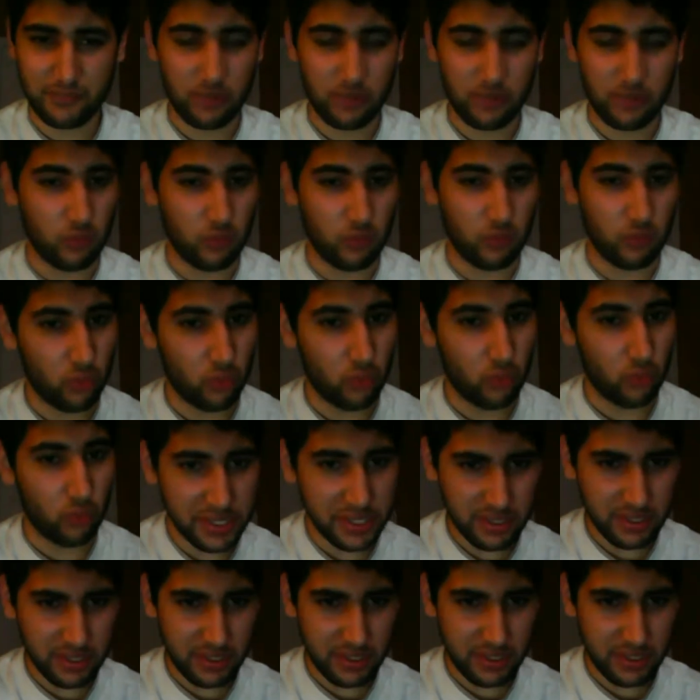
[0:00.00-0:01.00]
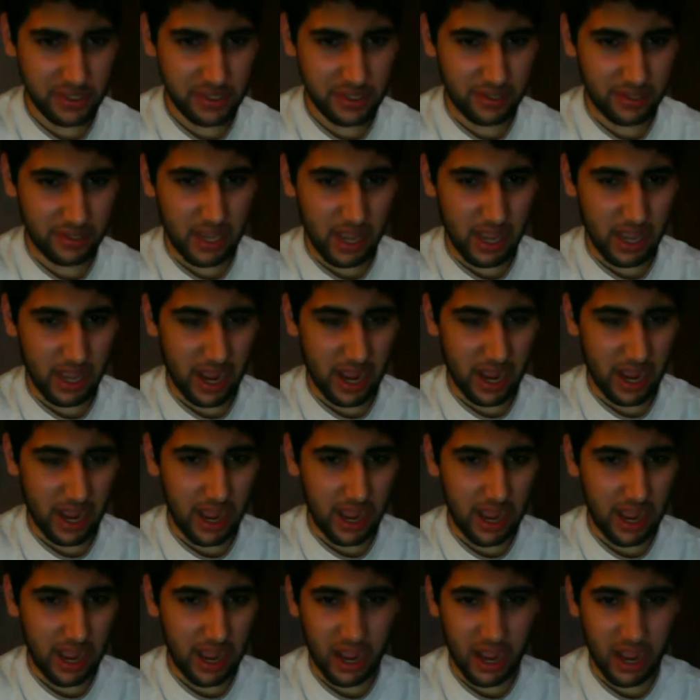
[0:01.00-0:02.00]
one,
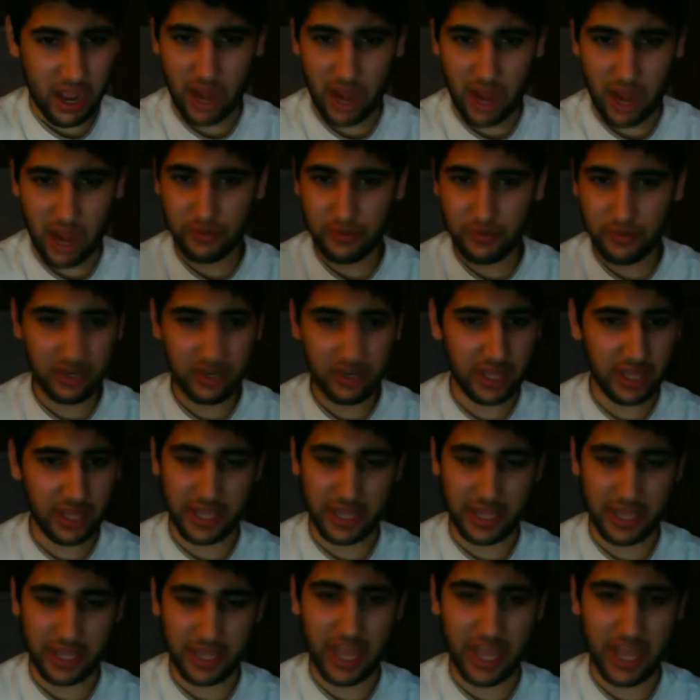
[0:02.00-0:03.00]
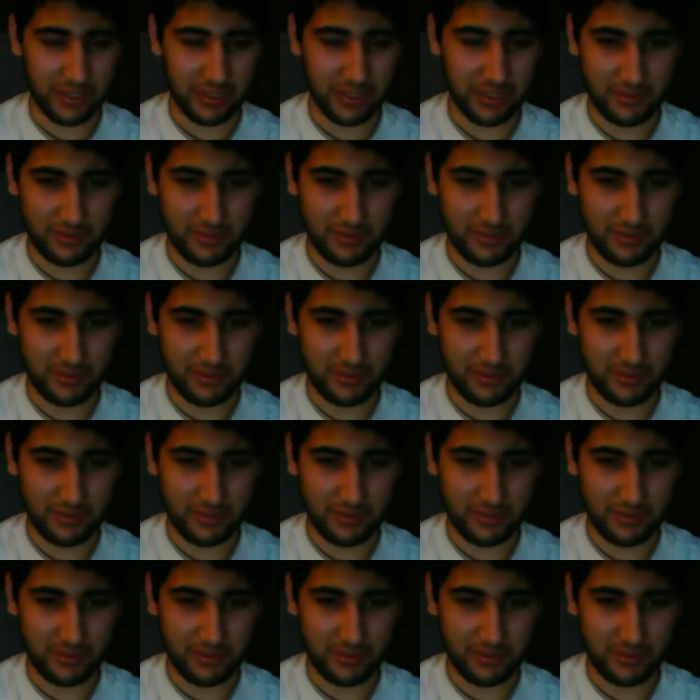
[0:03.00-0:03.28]
I really like anime.